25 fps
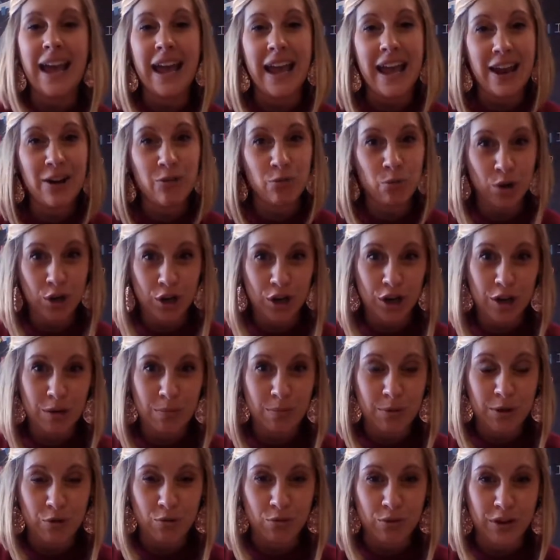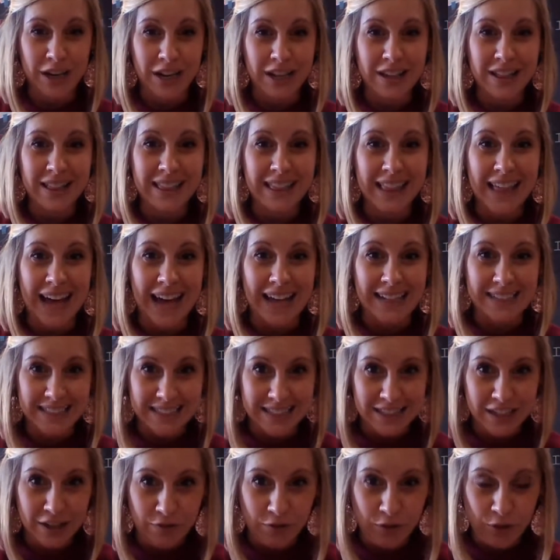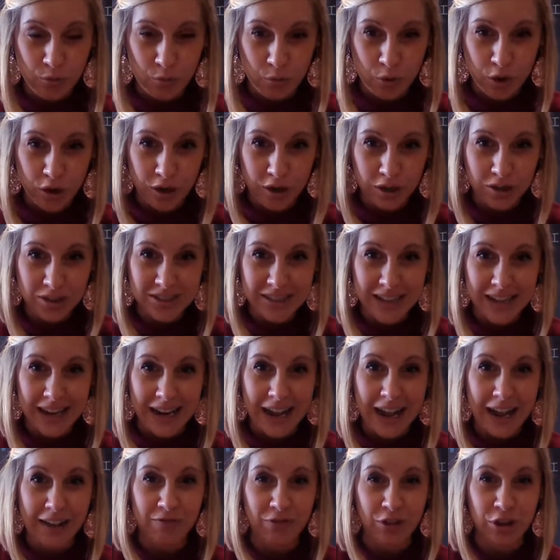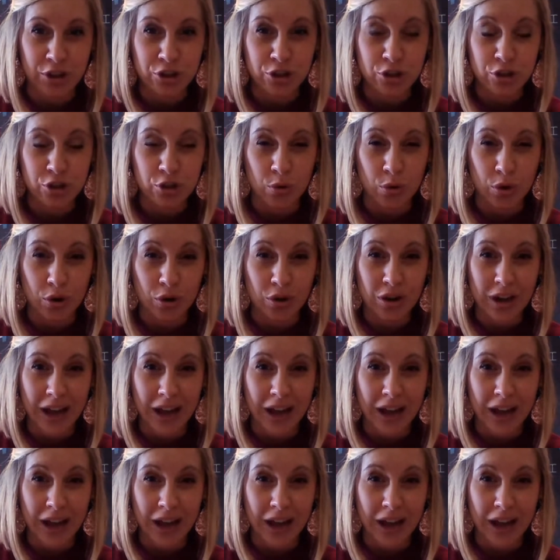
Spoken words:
And we're going to be reading lots of different words that have the short